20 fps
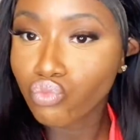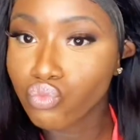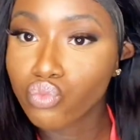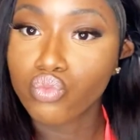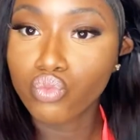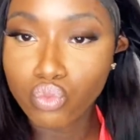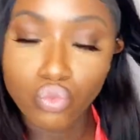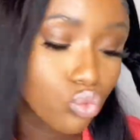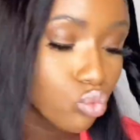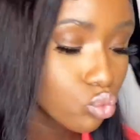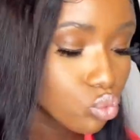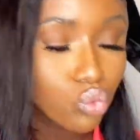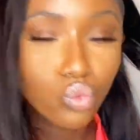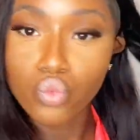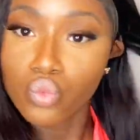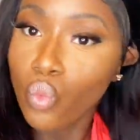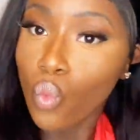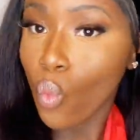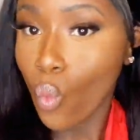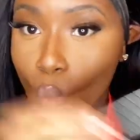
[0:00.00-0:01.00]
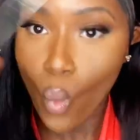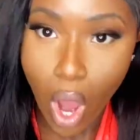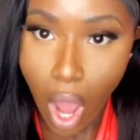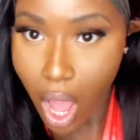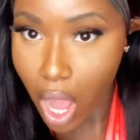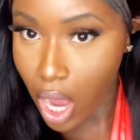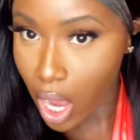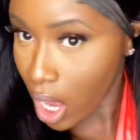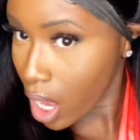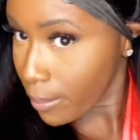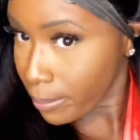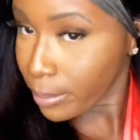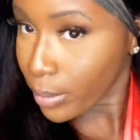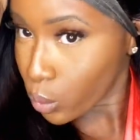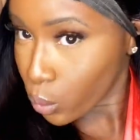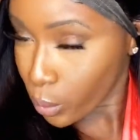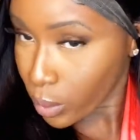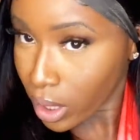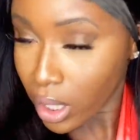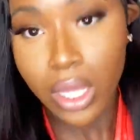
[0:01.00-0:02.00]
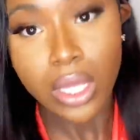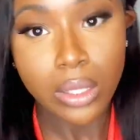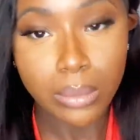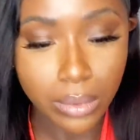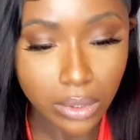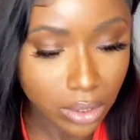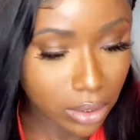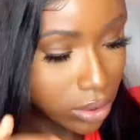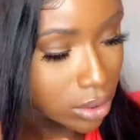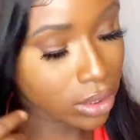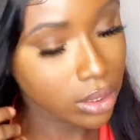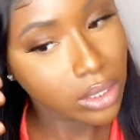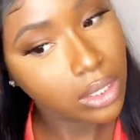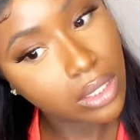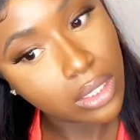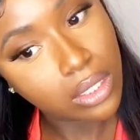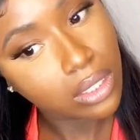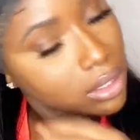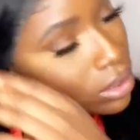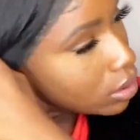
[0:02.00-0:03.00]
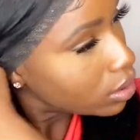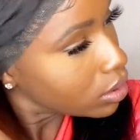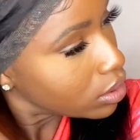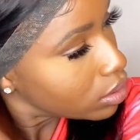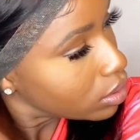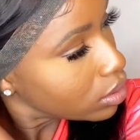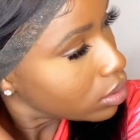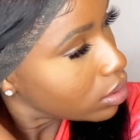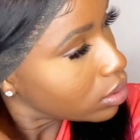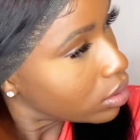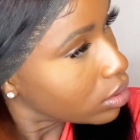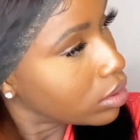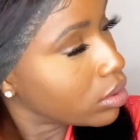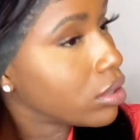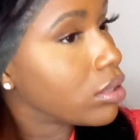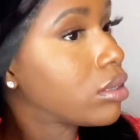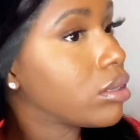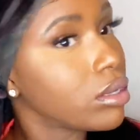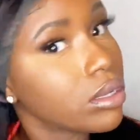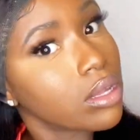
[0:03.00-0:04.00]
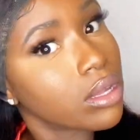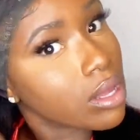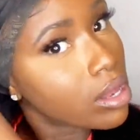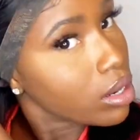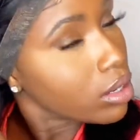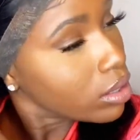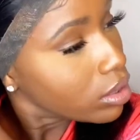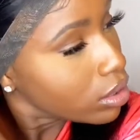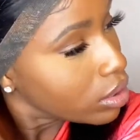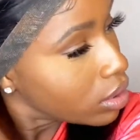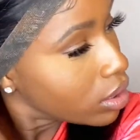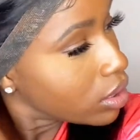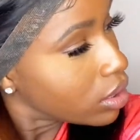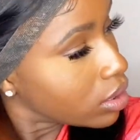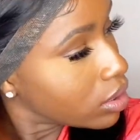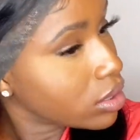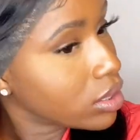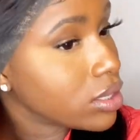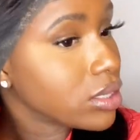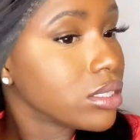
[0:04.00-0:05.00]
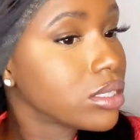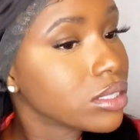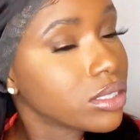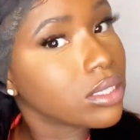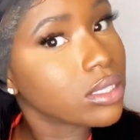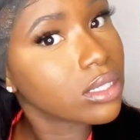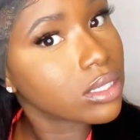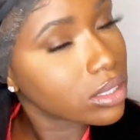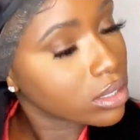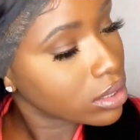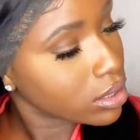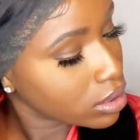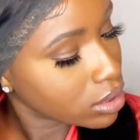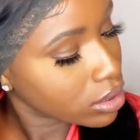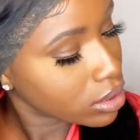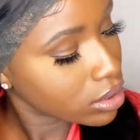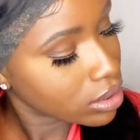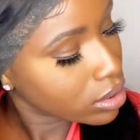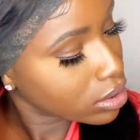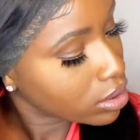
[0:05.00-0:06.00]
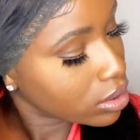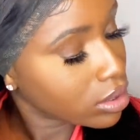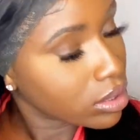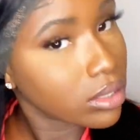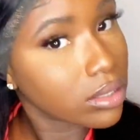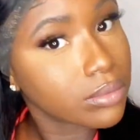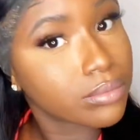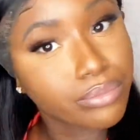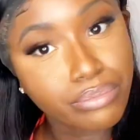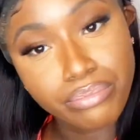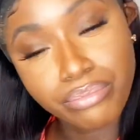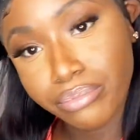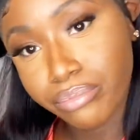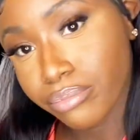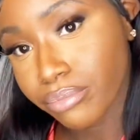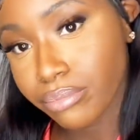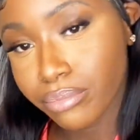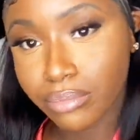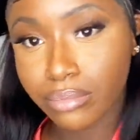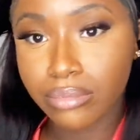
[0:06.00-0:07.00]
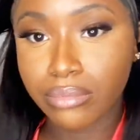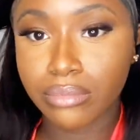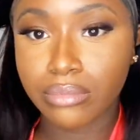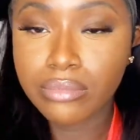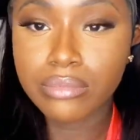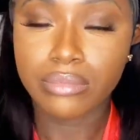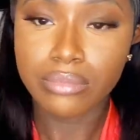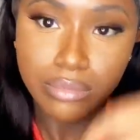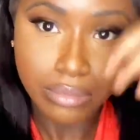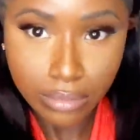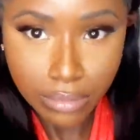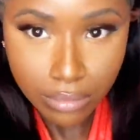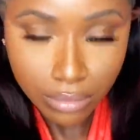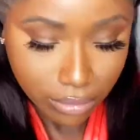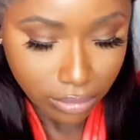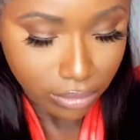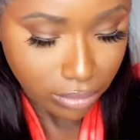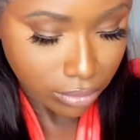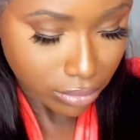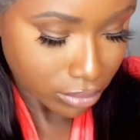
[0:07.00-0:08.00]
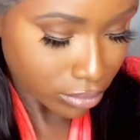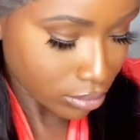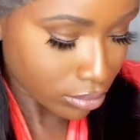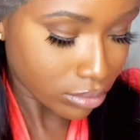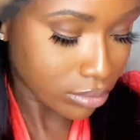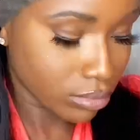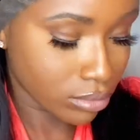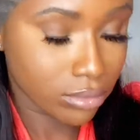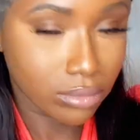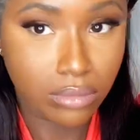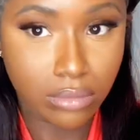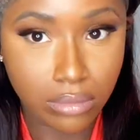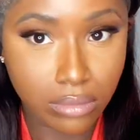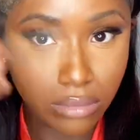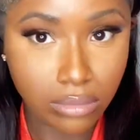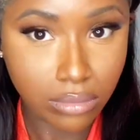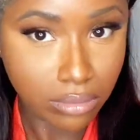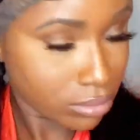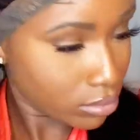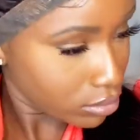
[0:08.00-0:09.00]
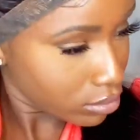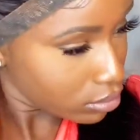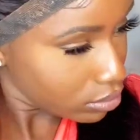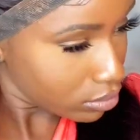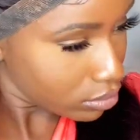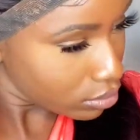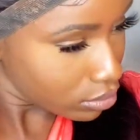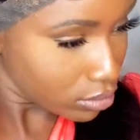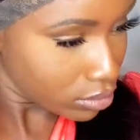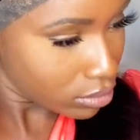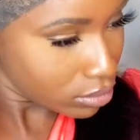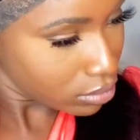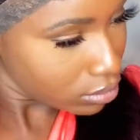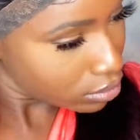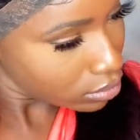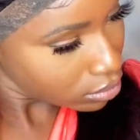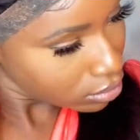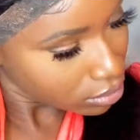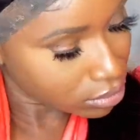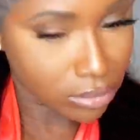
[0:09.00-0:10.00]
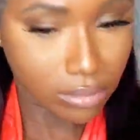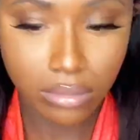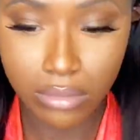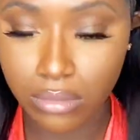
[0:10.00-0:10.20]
I've been calm, cool, collected, but you pushing on my nerves, and I'm knowing your intention, I'm under pressure. Okay, I'm admitting that a couple things I said got acidic in the tone, in the presence I get careless.